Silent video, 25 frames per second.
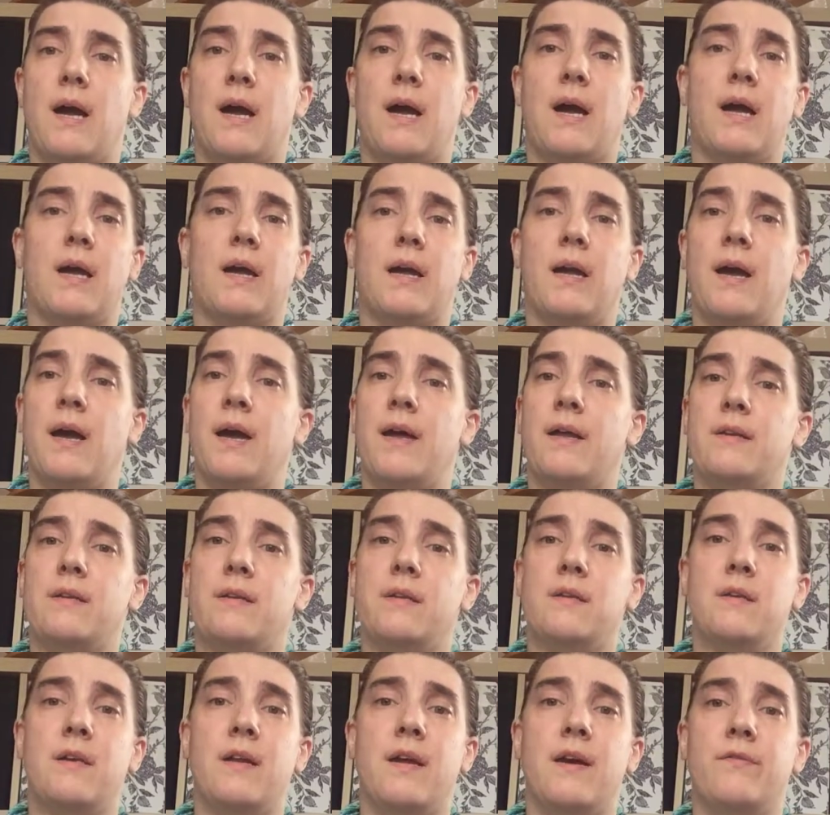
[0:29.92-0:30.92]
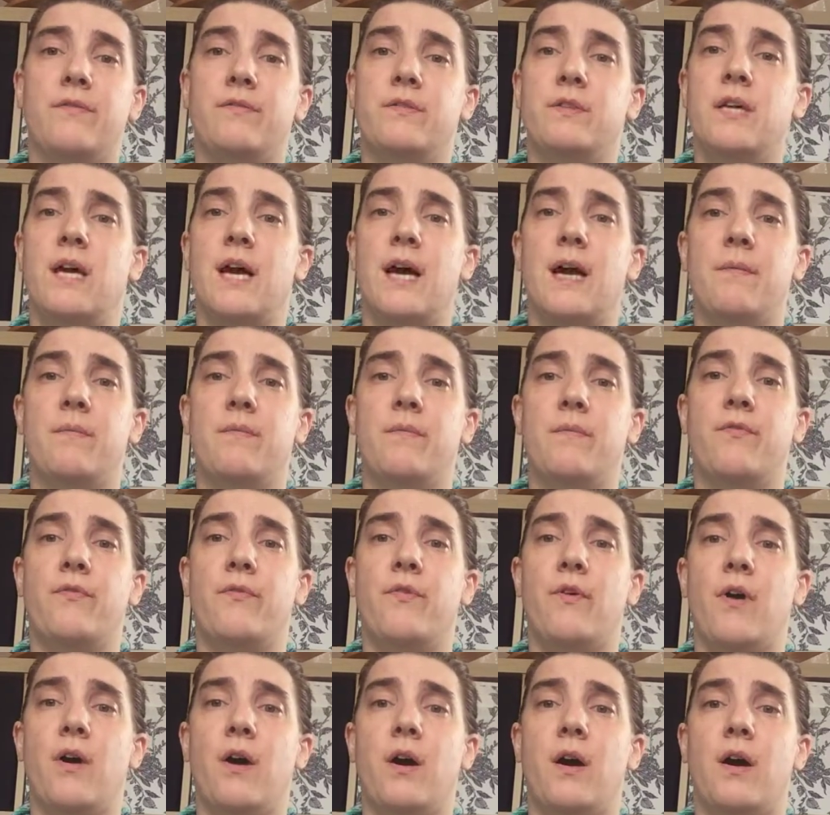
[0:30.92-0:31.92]
I didn't have time
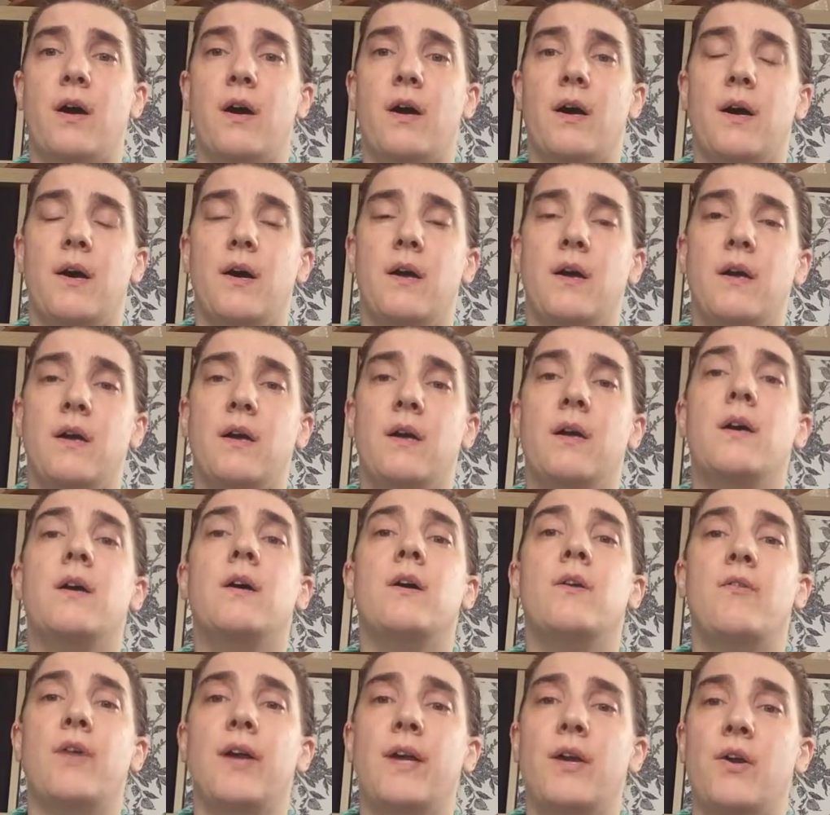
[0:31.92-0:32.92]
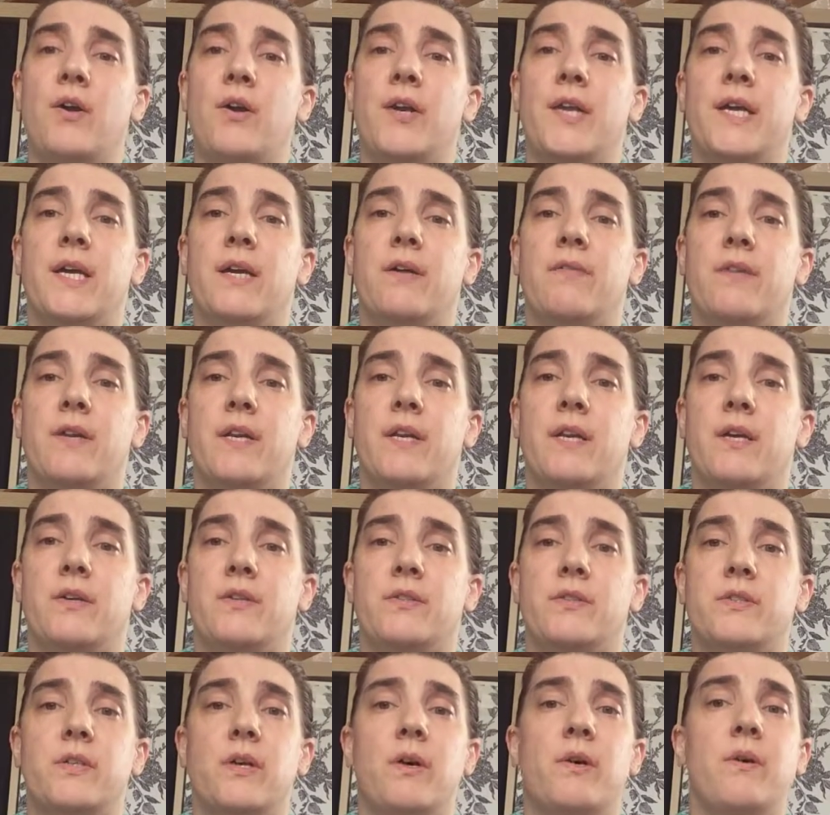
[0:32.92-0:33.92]
for recording a video,
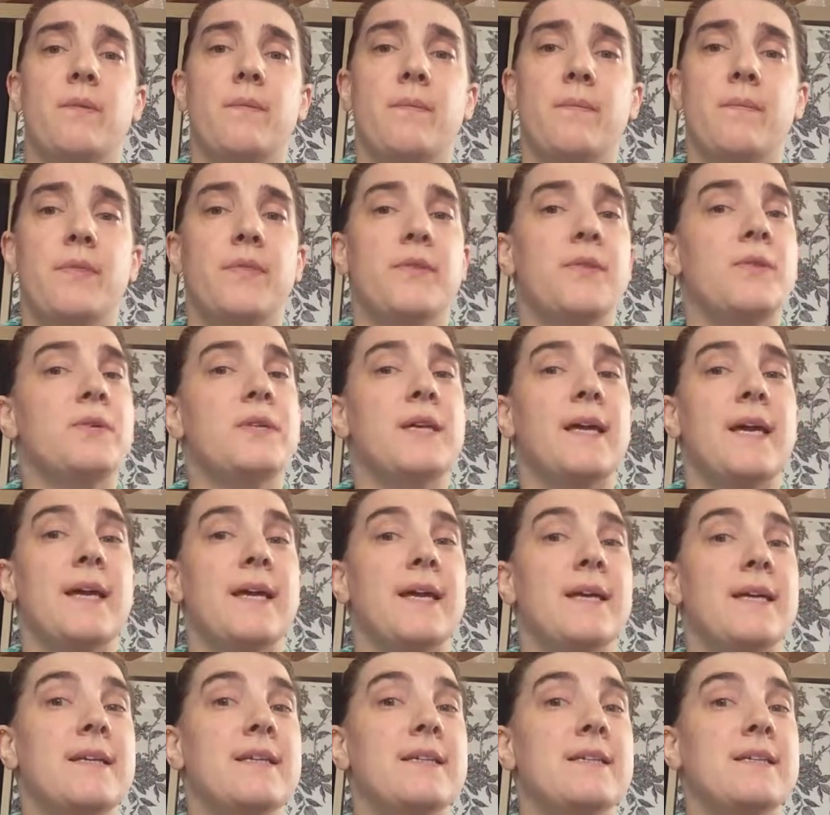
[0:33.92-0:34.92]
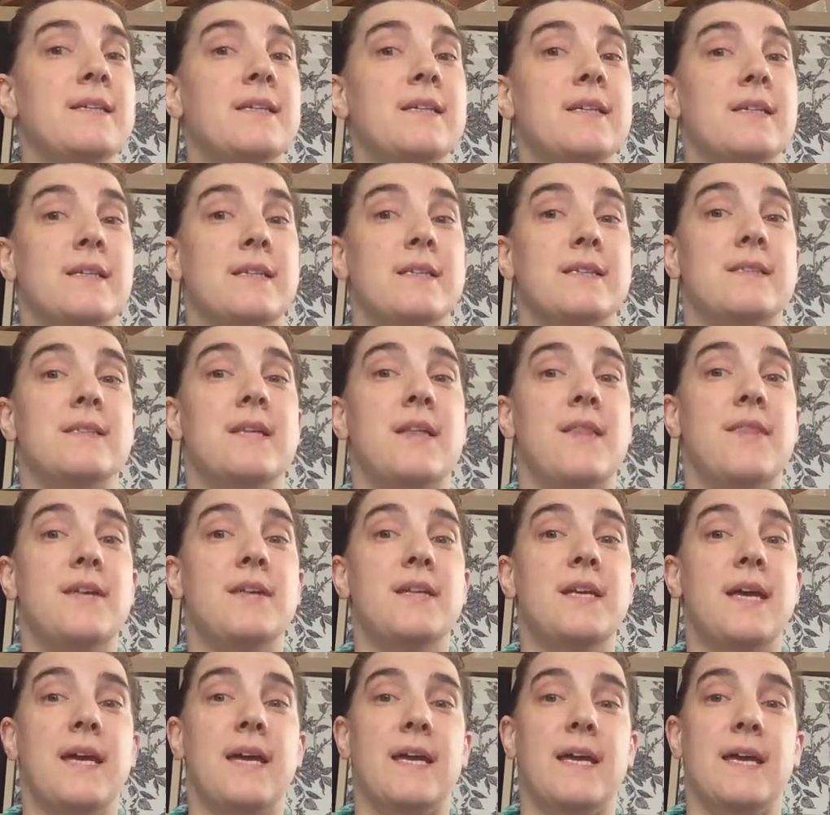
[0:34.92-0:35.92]
so today is the
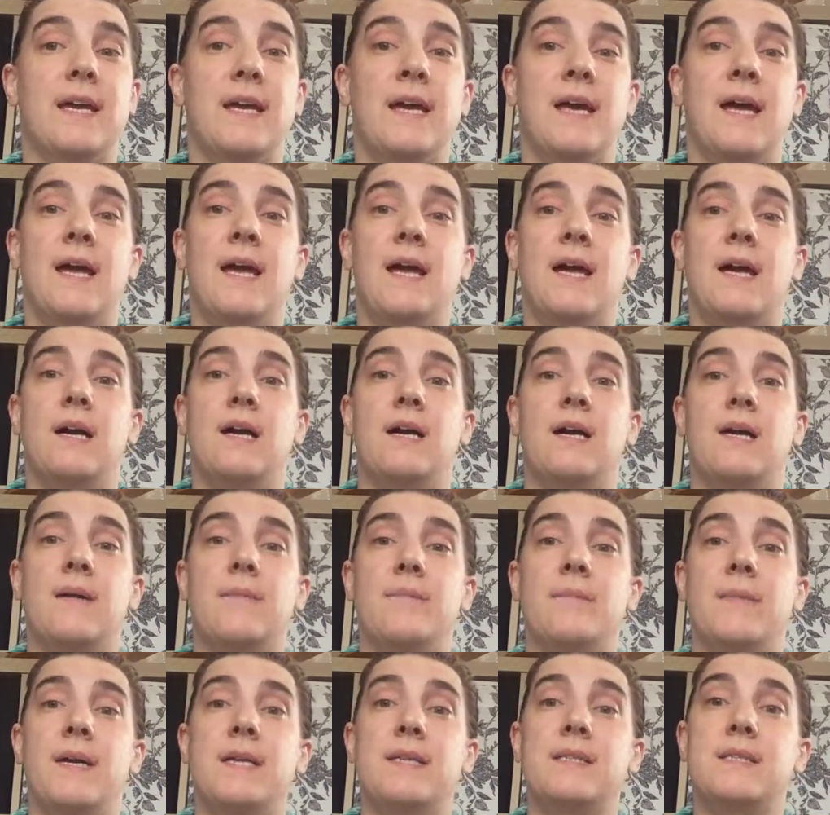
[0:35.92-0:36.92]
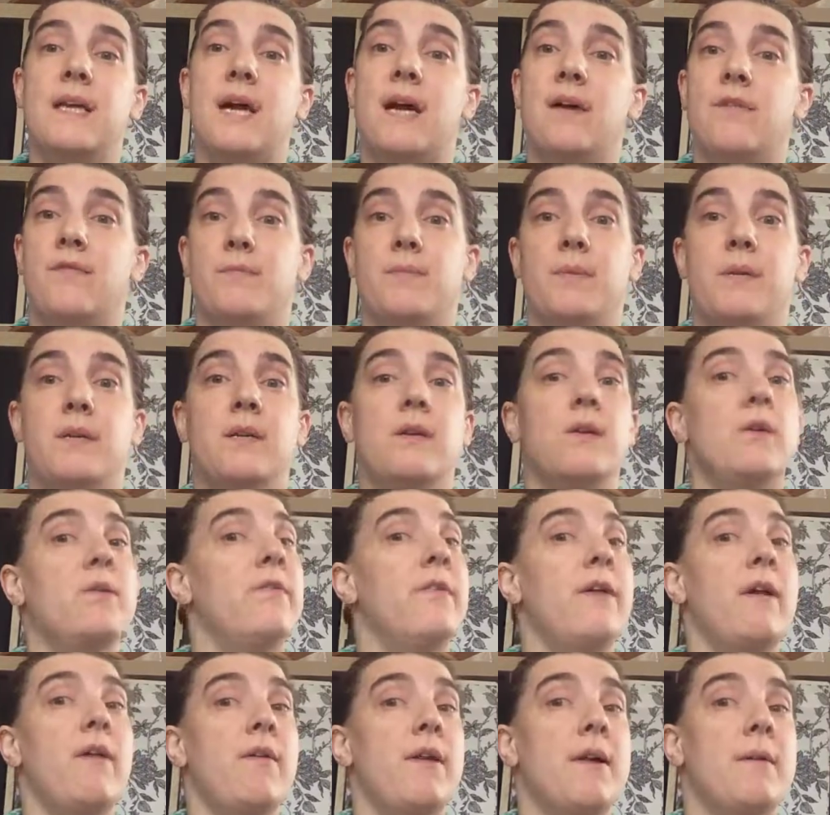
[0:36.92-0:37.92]
day, as I've been
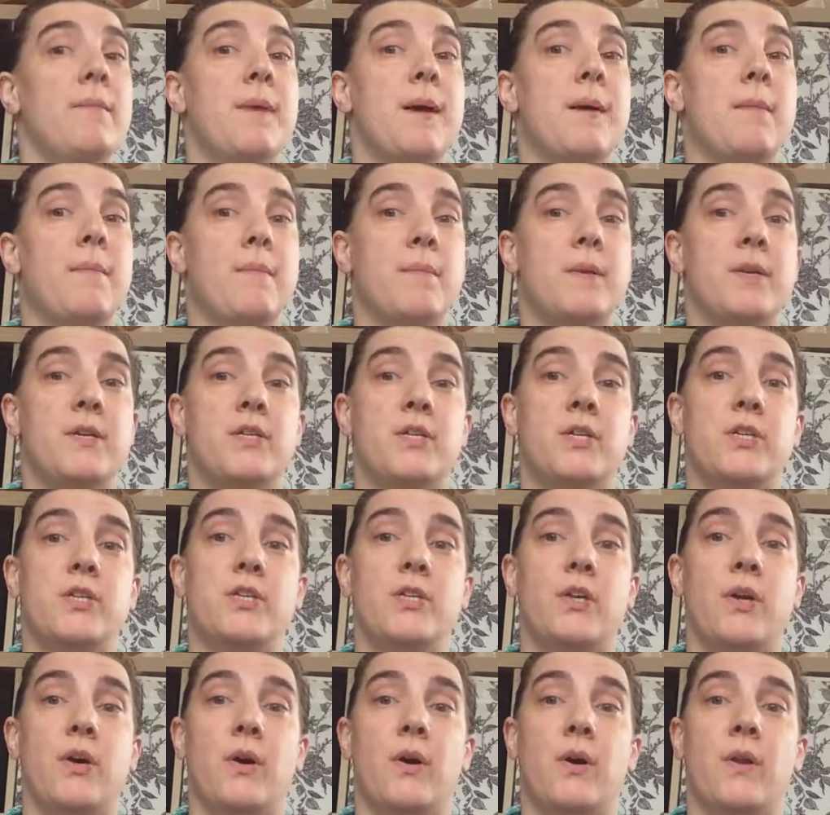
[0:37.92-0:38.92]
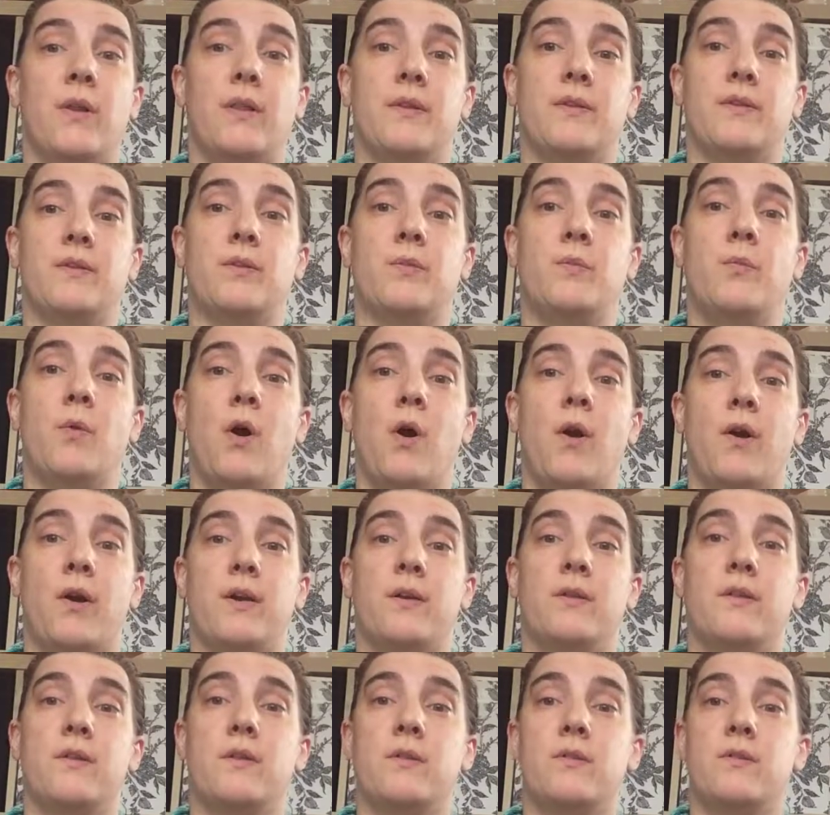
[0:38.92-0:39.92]
wearing my Pincha Shawl to
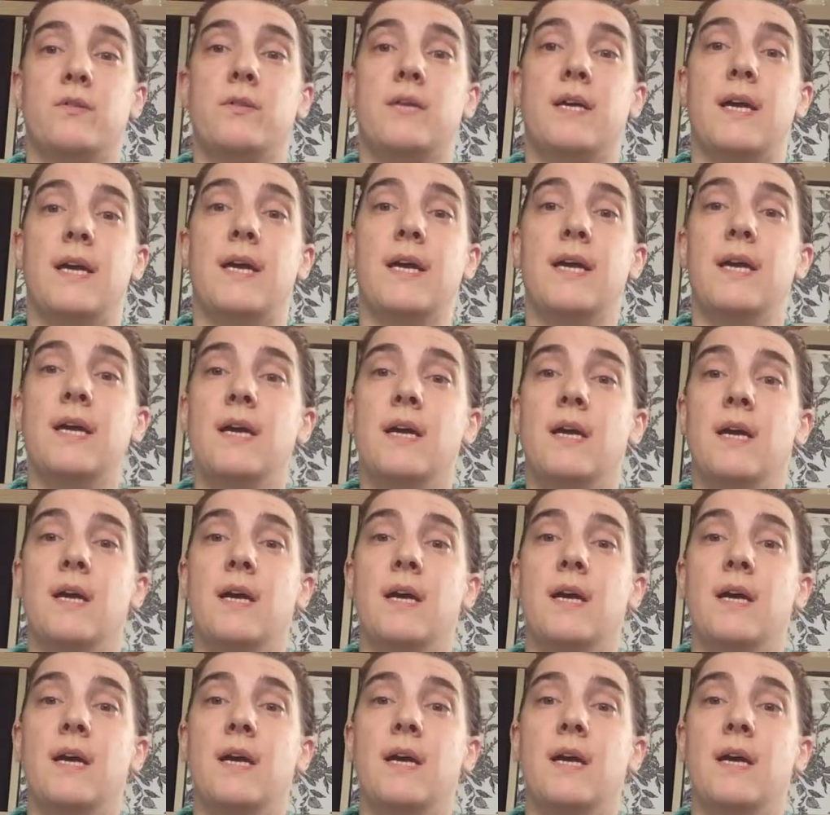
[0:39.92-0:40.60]
work today.